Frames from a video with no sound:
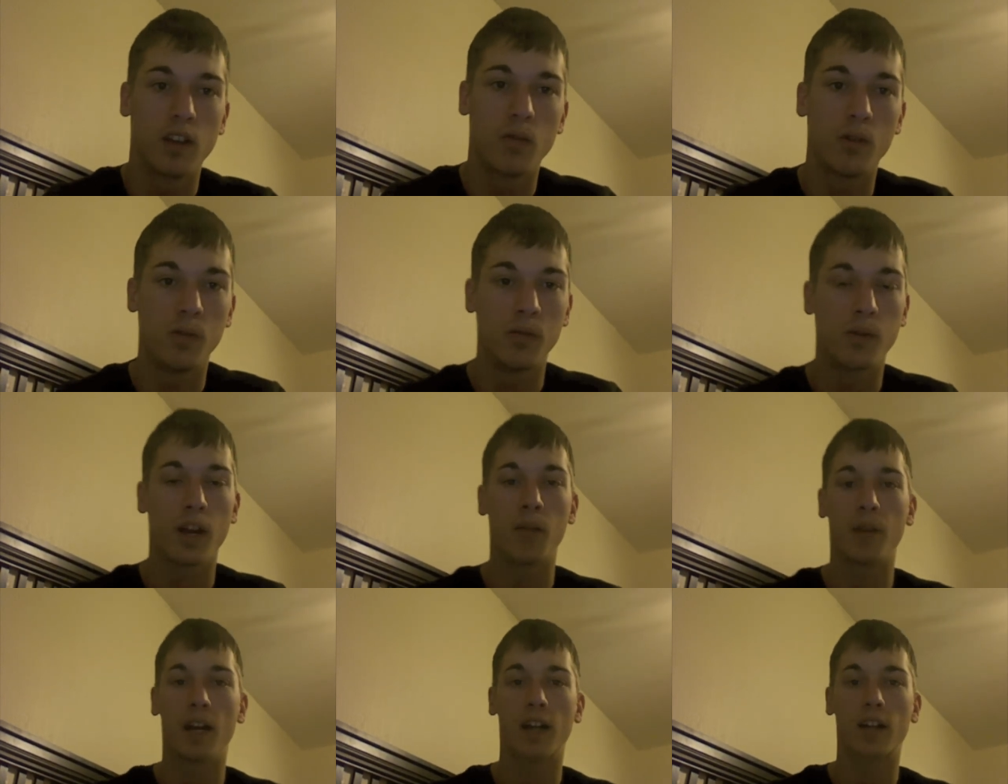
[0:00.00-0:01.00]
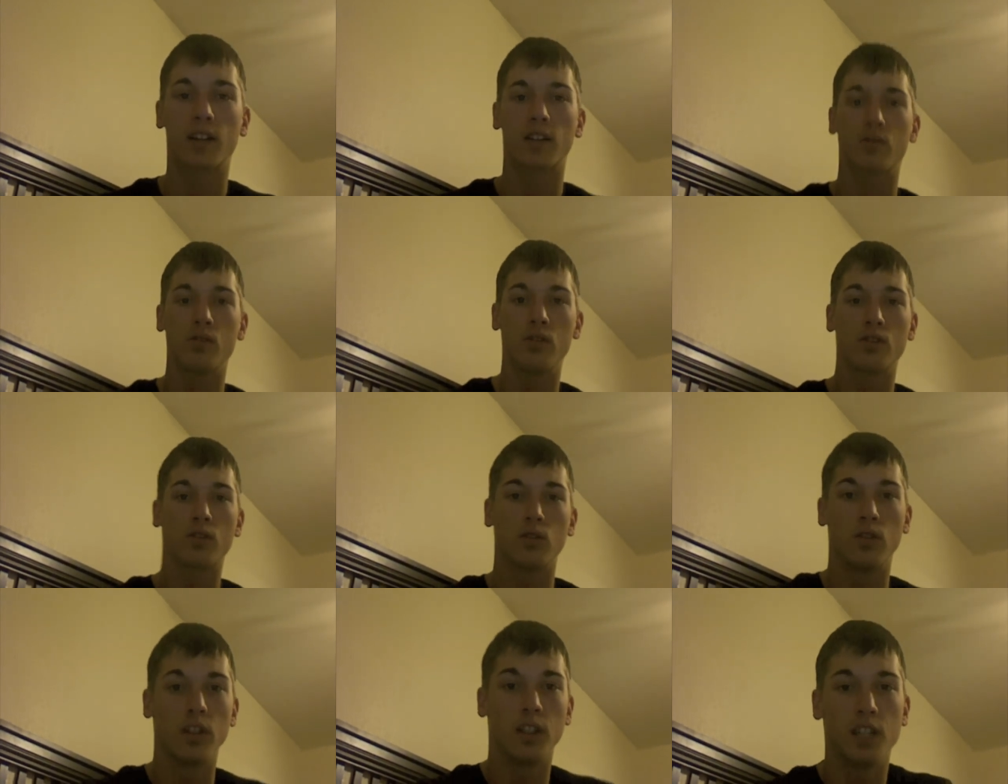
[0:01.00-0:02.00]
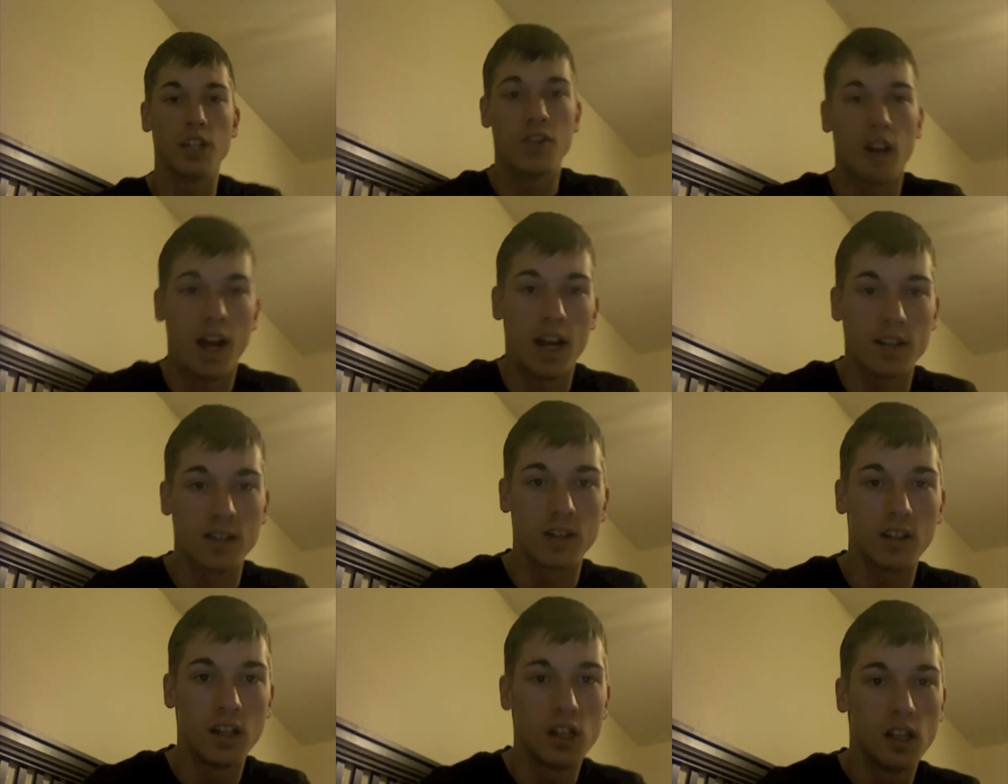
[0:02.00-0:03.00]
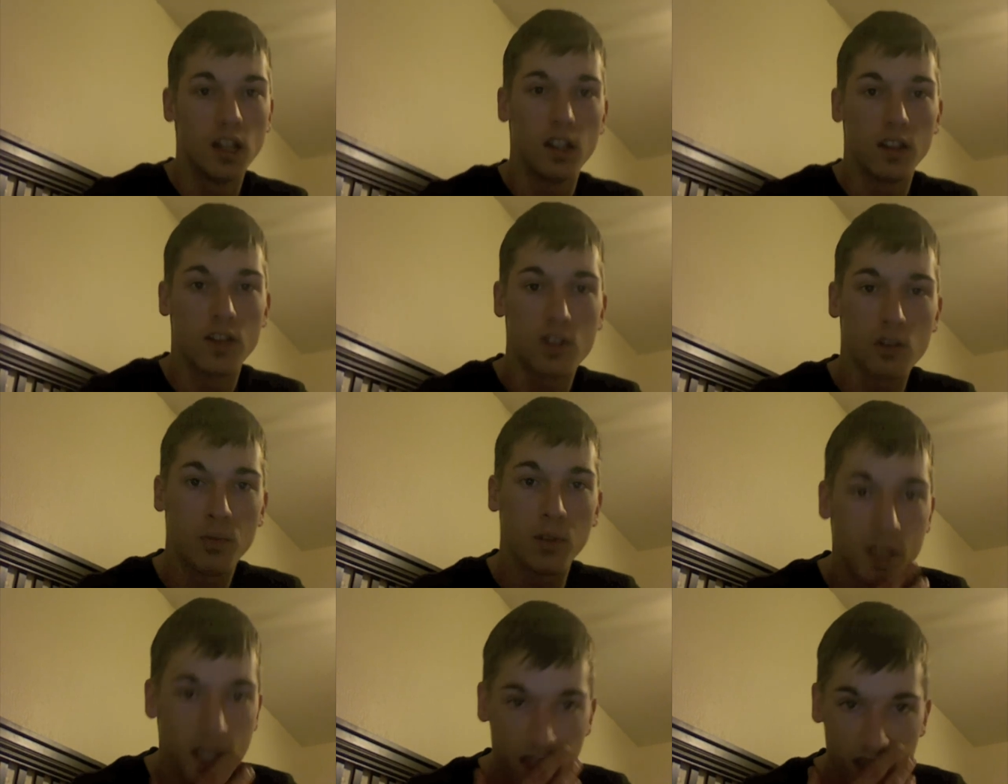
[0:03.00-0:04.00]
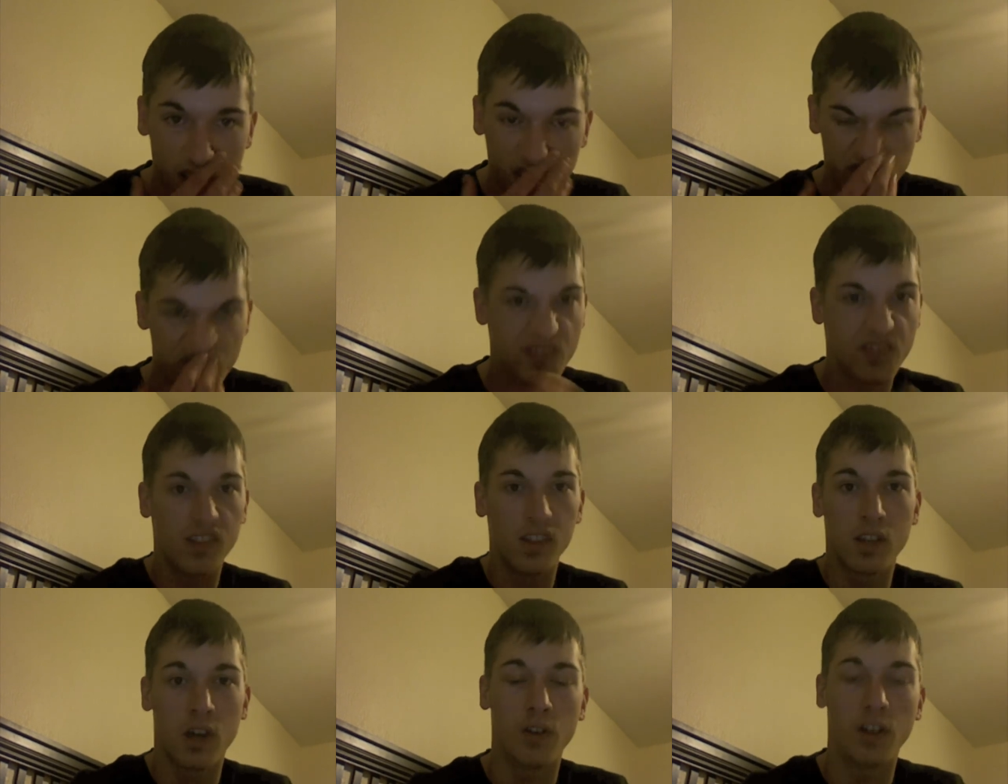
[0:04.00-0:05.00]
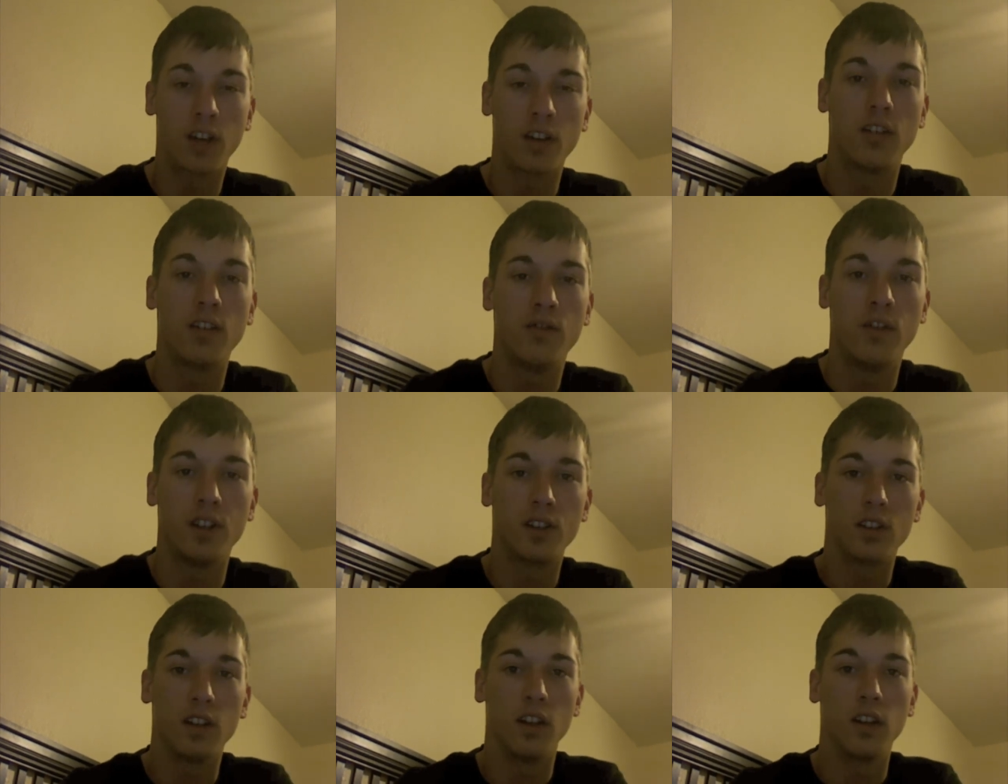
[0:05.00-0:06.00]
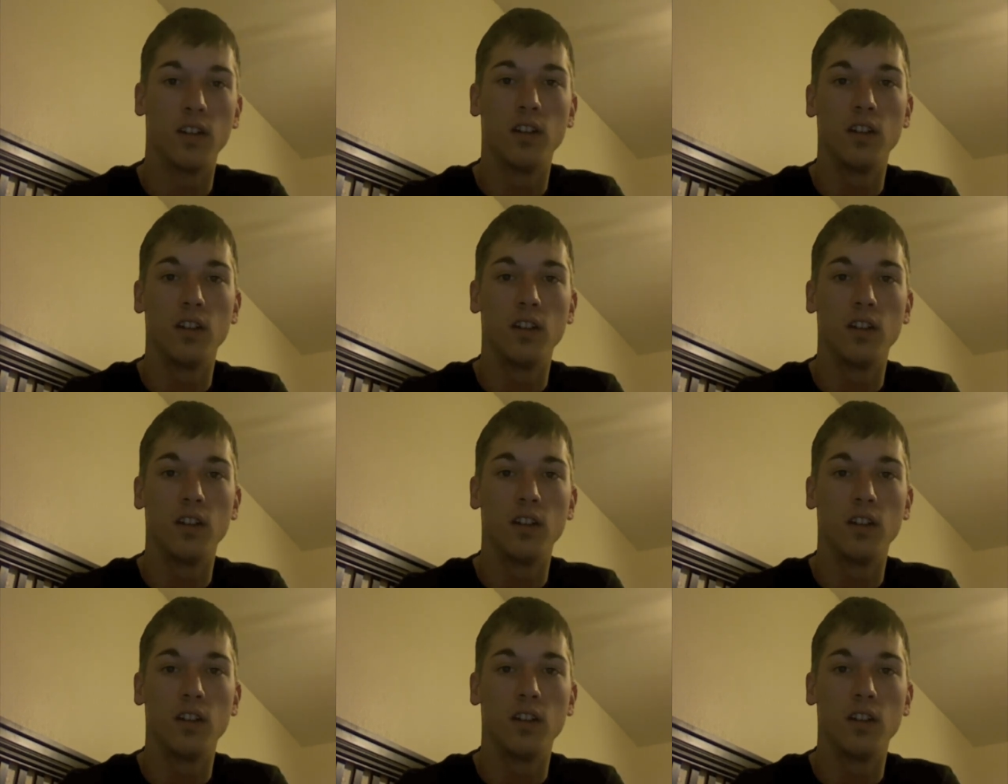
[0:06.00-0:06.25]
Well, when we got back to the school, the teacher asked the superintendent if Tony could finish the